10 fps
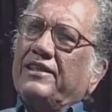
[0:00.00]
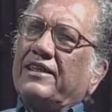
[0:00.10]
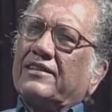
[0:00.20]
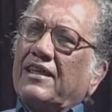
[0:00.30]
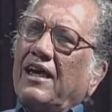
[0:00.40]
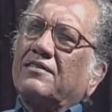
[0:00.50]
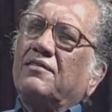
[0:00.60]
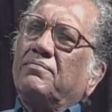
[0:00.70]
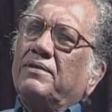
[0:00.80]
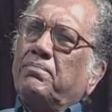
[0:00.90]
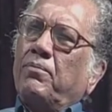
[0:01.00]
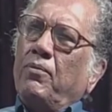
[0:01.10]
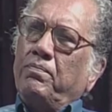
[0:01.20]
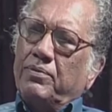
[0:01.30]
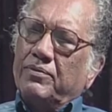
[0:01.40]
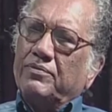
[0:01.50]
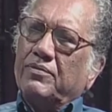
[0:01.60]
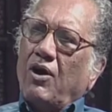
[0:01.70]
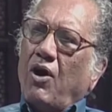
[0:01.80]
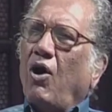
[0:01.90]
diktat of the Pope
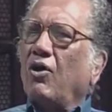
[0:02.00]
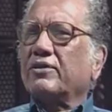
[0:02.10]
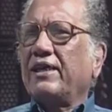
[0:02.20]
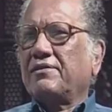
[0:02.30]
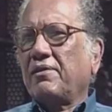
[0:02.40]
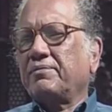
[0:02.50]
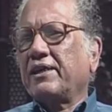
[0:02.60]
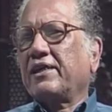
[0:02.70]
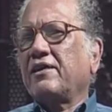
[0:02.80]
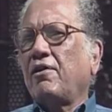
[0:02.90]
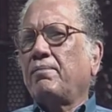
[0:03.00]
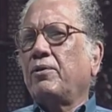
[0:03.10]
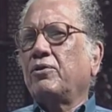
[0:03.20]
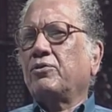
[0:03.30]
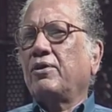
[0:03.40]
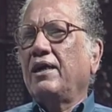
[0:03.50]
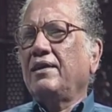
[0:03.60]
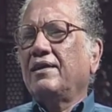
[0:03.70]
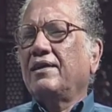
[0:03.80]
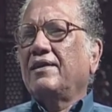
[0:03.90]
or that of the King of
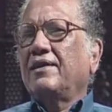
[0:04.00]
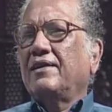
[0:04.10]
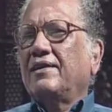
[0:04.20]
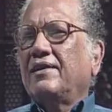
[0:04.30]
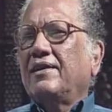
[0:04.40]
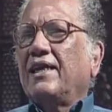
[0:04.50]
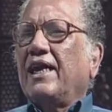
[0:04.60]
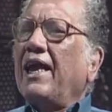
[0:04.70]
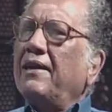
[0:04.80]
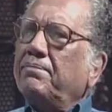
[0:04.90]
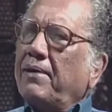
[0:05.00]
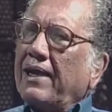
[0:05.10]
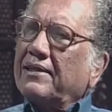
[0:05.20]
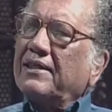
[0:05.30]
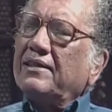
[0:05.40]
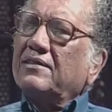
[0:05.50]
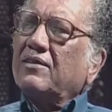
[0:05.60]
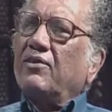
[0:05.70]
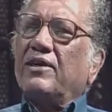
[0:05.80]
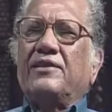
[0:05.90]
Portugal, in practice
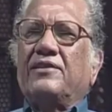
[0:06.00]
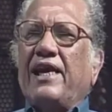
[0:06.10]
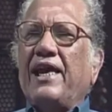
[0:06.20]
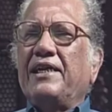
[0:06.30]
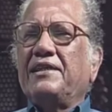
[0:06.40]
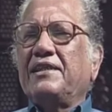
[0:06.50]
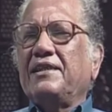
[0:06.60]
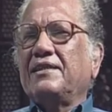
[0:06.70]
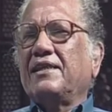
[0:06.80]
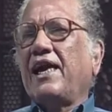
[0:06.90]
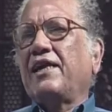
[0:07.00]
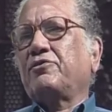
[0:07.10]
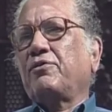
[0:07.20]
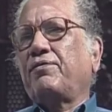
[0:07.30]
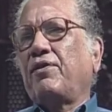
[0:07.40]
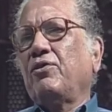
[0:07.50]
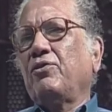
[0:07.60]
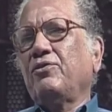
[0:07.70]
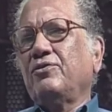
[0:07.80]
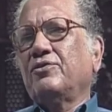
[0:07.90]
or in reality, they had to
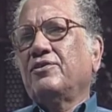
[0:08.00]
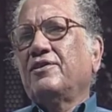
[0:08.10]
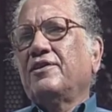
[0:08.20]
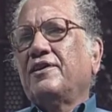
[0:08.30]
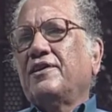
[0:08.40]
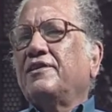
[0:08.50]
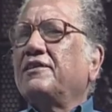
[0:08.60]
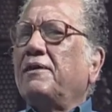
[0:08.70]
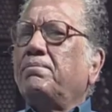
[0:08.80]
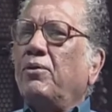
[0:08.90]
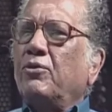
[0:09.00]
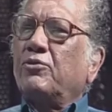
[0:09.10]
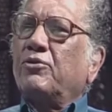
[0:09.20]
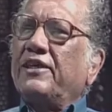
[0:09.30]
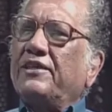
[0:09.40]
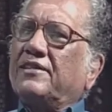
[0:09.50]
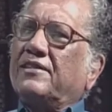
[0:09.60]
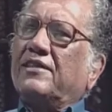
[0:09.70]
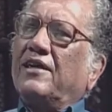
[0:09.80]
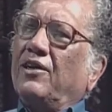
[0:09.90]
follow the
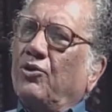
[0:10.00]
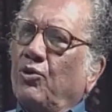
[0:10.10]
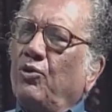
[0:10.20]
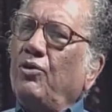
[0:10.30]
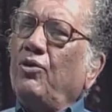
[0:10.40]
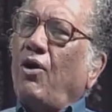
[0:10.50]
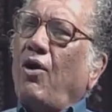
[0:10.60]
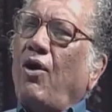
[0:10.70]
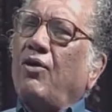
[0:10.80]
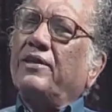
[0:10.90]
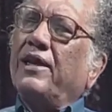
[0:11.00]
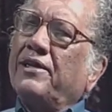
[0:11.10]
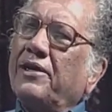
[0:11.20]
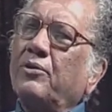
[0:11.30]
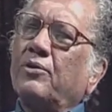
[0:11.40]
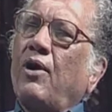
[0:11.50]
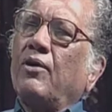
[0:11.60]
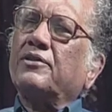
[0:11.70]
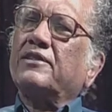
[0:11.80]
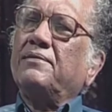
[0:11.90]
Portuguese rule or the new
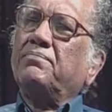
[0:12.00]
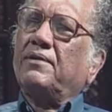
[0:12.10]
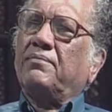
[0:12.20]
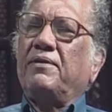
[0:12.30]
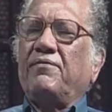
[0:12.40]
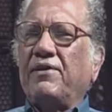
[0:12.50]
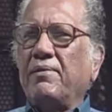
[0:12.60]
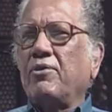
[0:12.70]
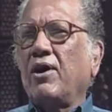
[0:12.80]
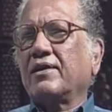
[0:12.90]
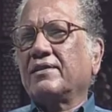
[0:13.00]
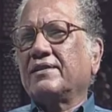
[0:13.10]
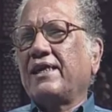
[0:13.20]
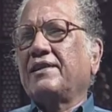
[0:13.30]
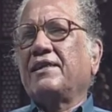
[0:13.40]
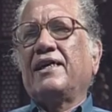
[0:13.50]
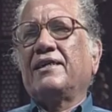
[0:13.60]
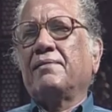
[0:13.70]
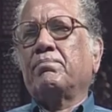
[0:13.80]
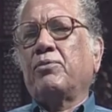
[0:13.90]
concept of the framework that they
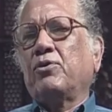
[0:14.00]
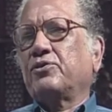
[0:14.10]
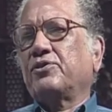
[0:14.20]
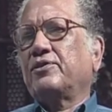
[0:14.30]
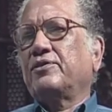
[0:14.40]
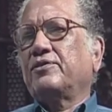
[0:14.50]
had imposed.